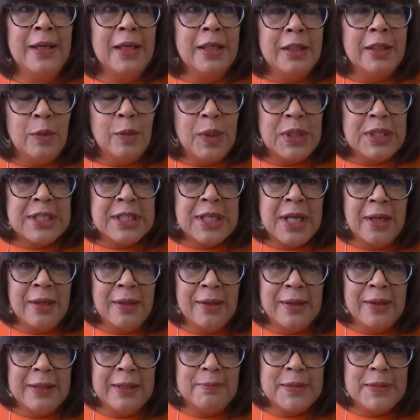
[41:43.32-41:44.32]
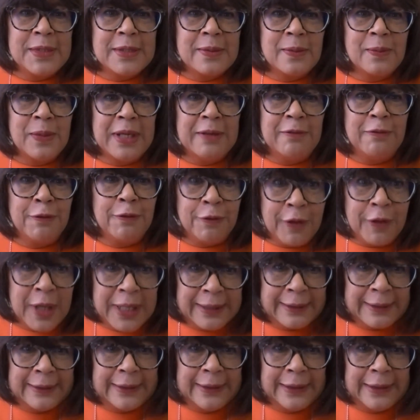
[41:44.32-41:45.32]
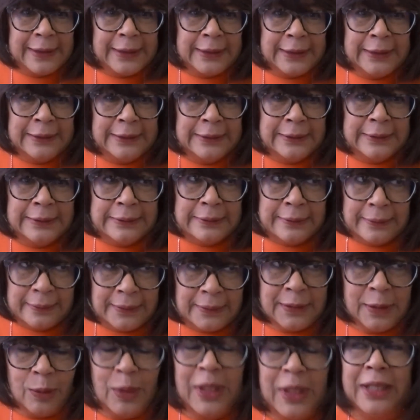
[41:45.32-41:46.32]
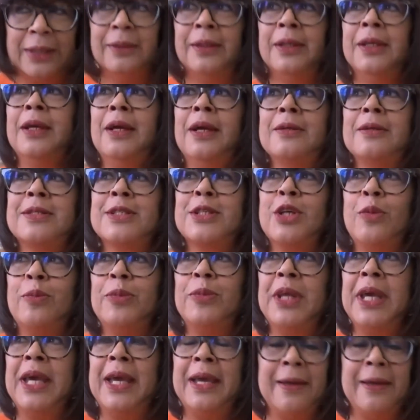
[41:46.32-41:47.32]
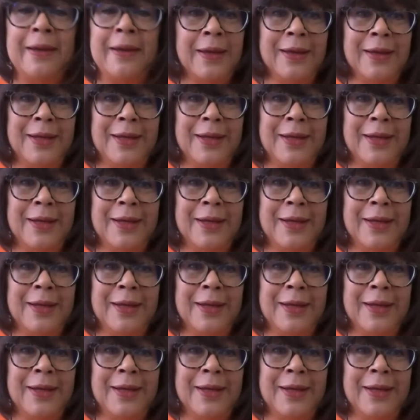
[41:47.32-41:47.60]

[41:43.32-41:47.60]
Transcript: And there were times when, frankly, well, I'll stop there.